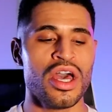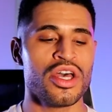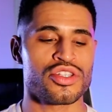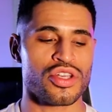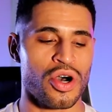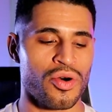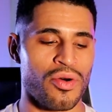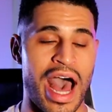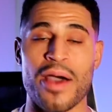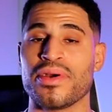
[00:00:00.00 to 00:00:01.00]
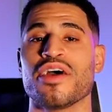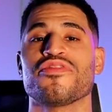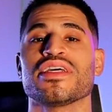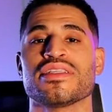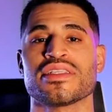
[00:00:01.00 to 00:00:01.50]
So I would
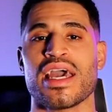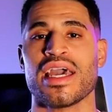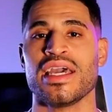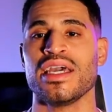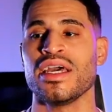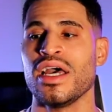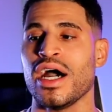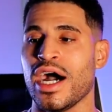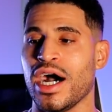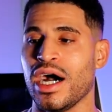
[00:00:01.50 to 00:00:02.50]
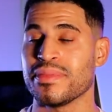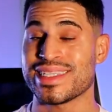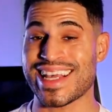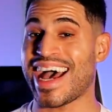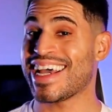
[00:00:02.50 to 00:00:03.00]
definitely say
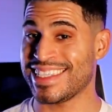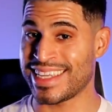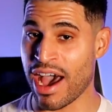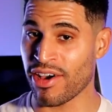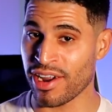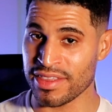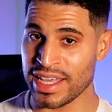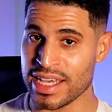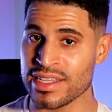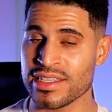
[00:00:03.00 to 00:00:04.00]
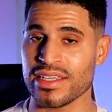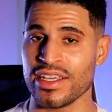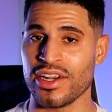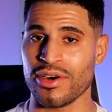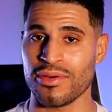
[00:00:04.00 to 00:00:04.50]
size down on these.
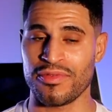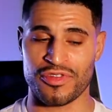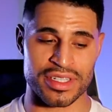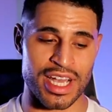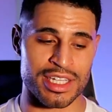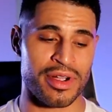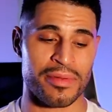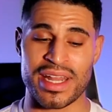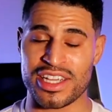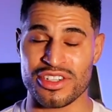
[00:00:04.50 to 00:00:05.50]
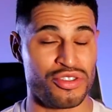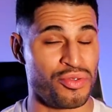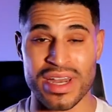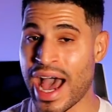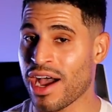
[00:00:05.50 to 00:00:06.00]
You know, for a sizing recommendation,
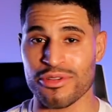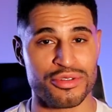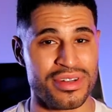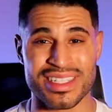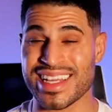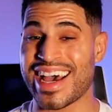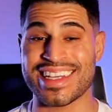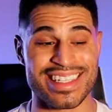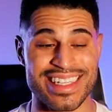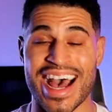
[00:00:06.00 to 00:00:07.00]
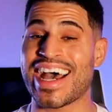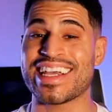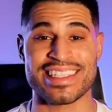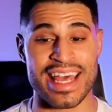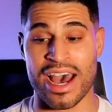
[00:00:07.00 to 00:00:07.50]
do not go true to
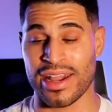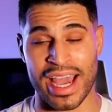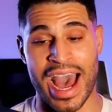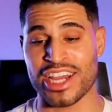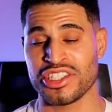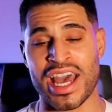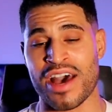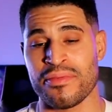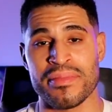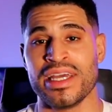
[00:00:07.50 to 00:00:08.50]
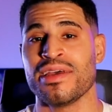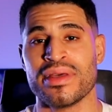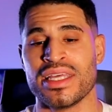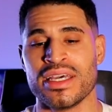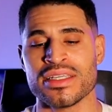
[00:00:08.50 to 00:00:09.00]
size down. Like, I should have a medium
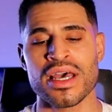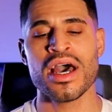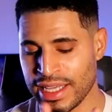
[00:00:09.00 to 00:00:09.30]
in these.